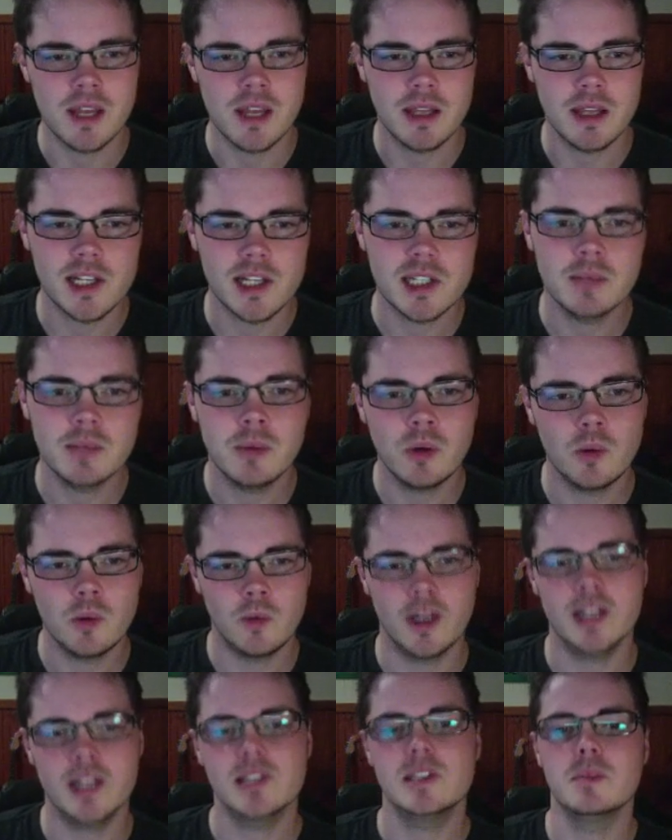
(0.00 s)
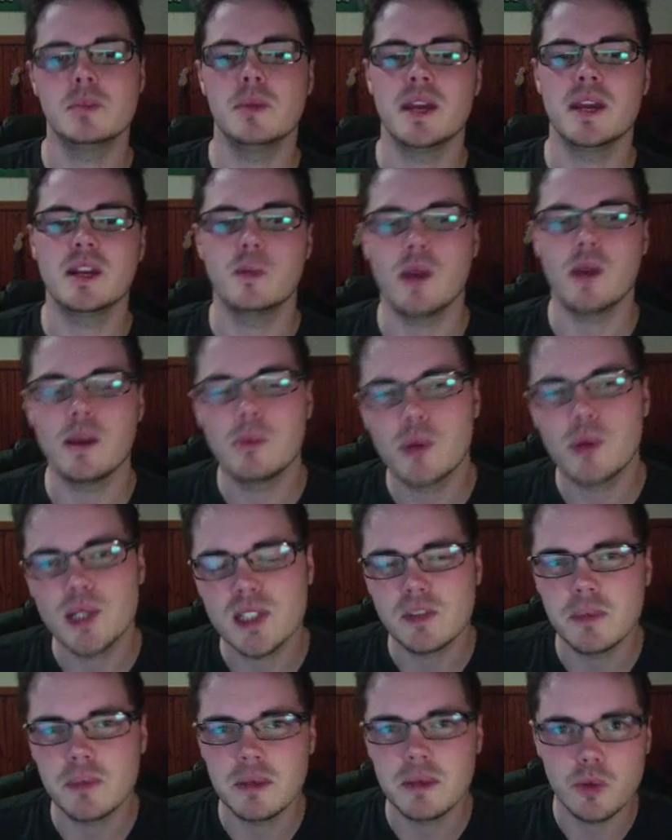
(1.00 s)
The next important one is the bandit waypoints
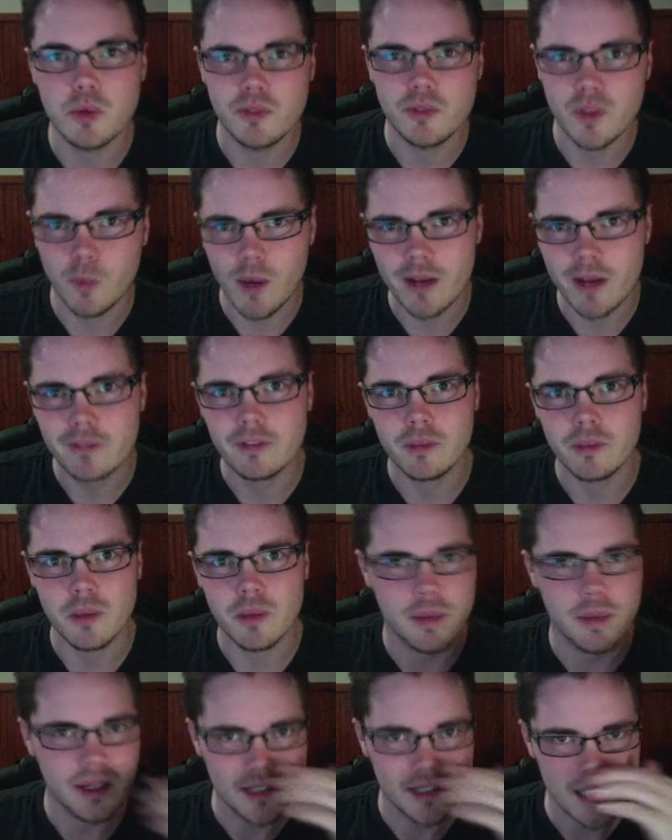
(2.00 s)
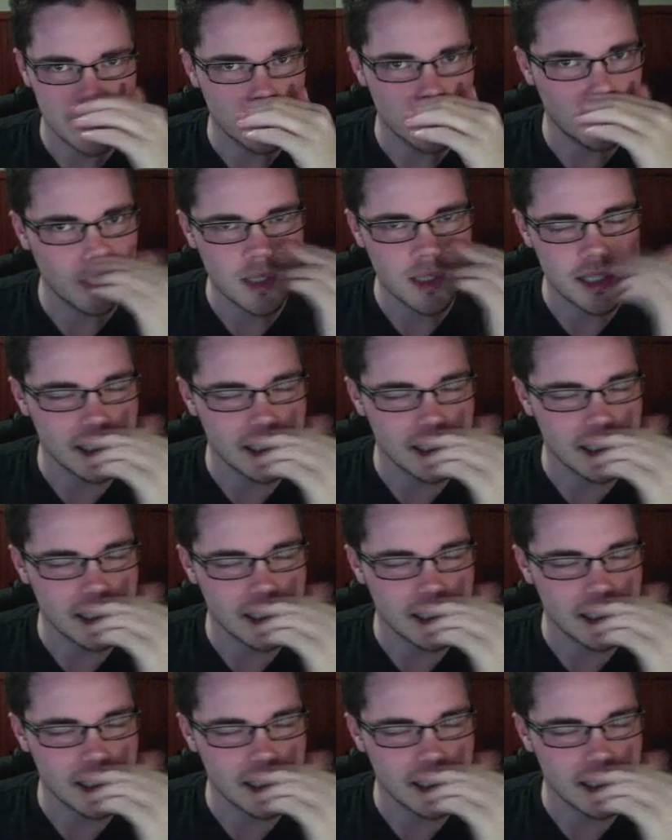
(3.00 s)
have been moved away from the bandit spawns.